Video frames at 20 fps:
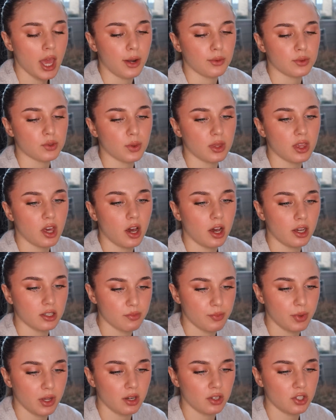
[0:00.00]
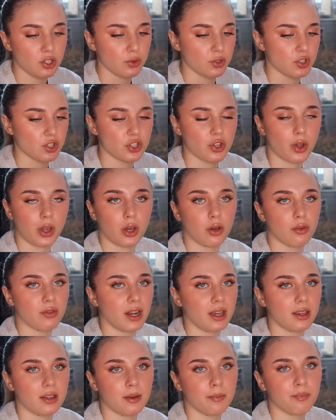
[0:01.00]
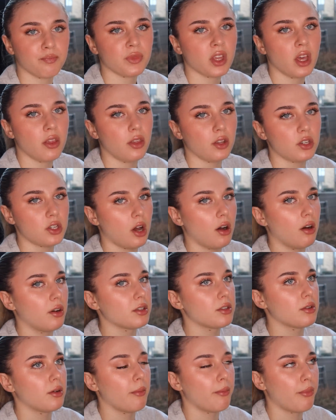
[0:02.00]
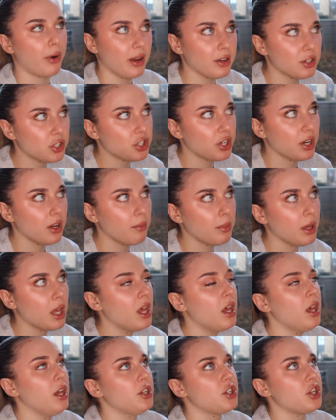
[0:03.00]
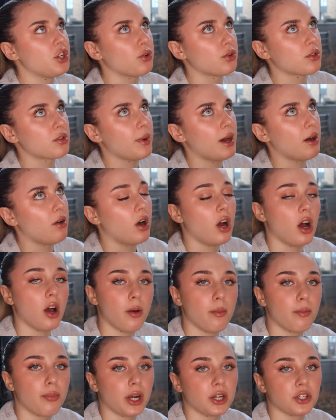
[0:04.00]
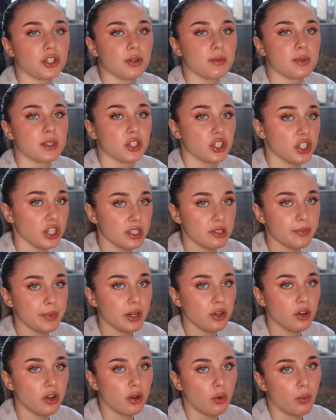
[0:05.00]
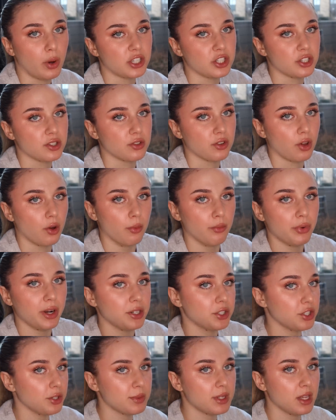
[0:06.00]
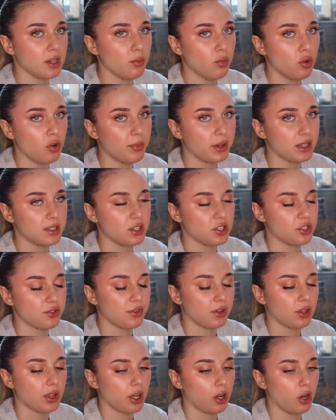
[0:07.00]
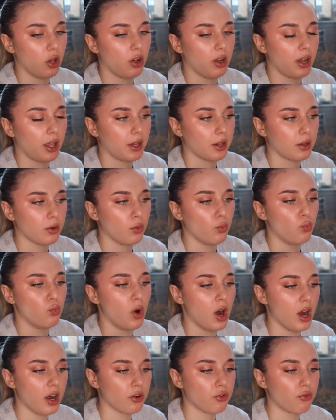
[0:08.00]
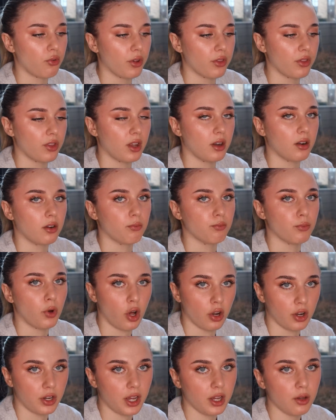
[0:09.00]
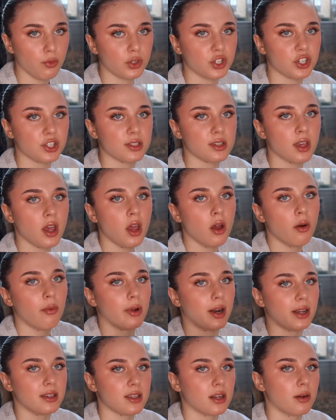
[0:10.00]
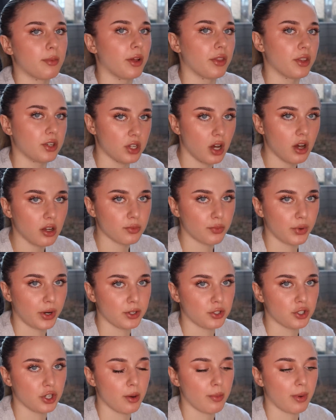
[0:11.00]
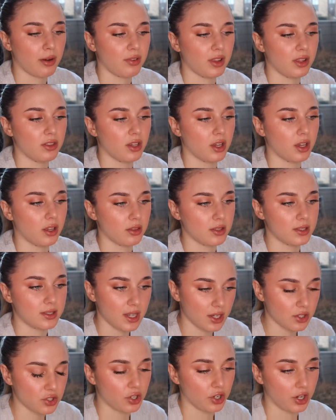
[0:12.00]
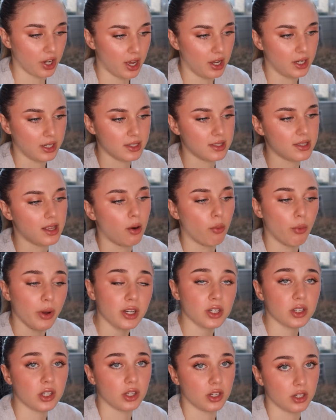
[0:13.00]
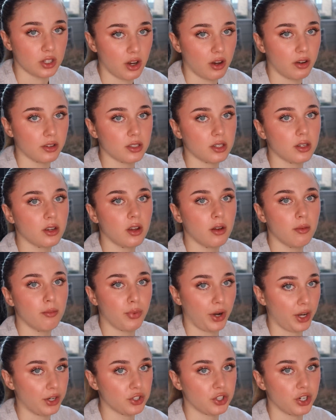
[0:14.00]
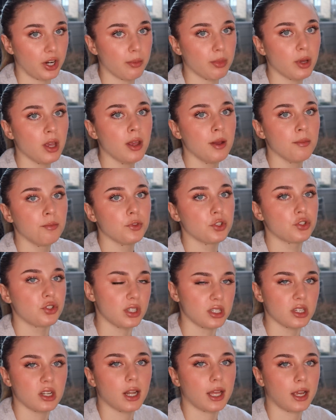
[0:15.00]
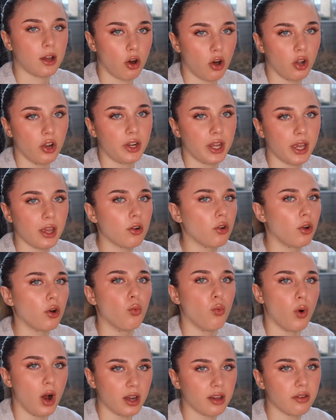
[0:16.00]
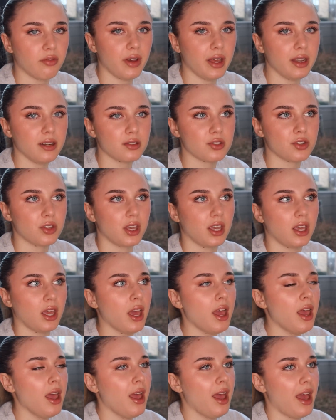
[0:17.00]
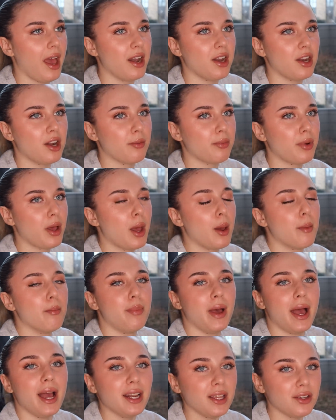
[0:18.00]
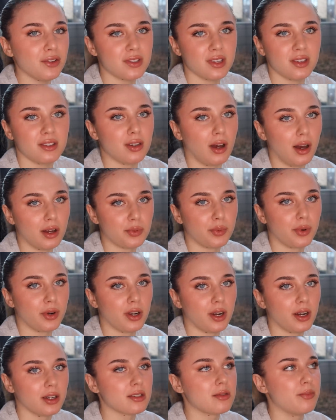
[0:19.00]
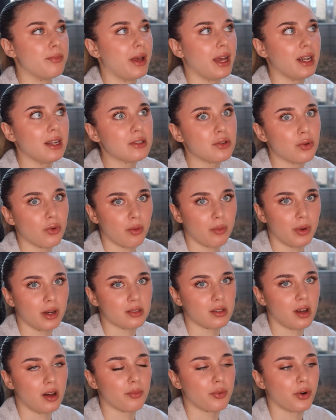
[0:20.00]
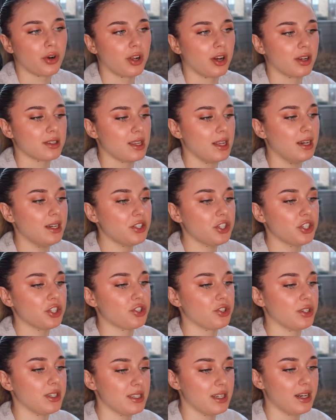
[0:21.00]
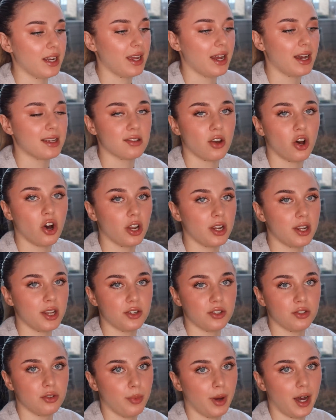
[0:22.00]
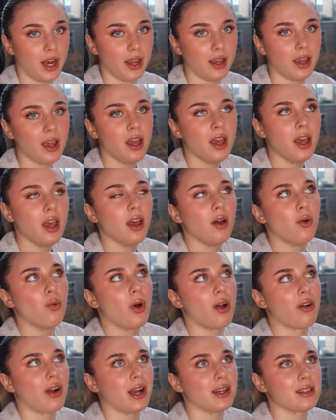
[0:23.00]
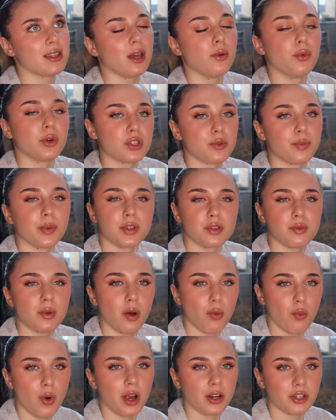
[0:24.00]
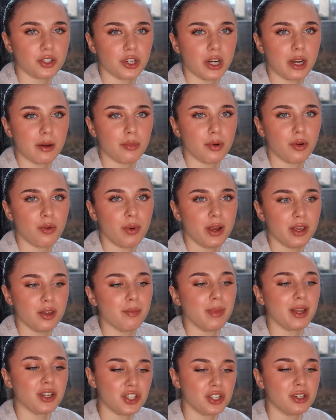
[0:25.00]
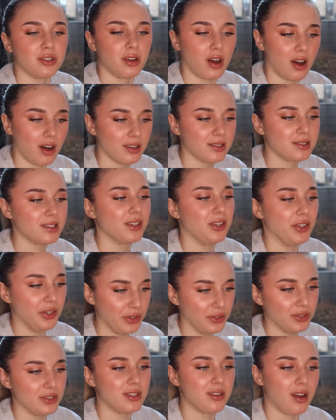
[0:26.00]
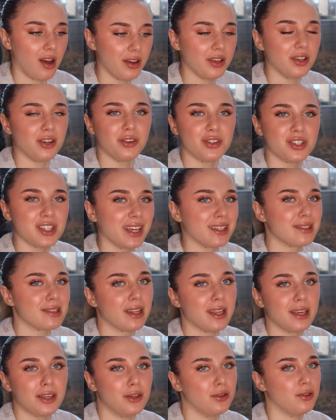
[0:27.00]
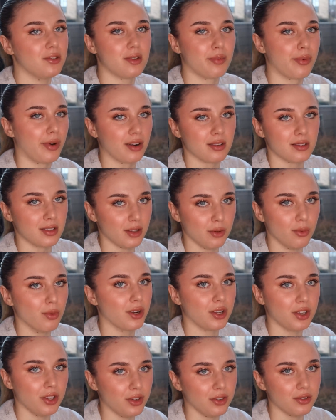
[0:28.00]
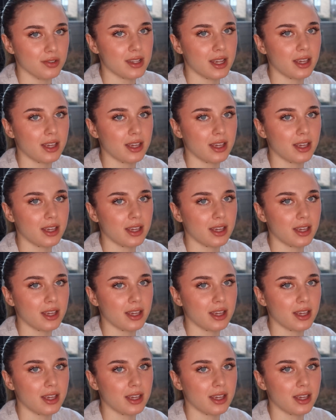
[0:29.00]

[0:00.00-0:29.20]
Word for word: And it was with her husband. She was just going over like the Tarte brand trip. She talks about brand trips that she has been on and why she doesn't go on brand trips anymore because they just feel like a lot like work rather than a holiday, which is what I said about the Tarte brand trip. I feel like the TikTok girlies that went to the Tarte brand trip treated it like a holiday and not a work event. So they ended up barely using Tarte products, barely talking about Tarte products. They literally treated it as a holiday to Dubai, whereas it was supposed to be a work trip where you mention Tarte, you use Tarte. You don't just get to like use the products that you want to use.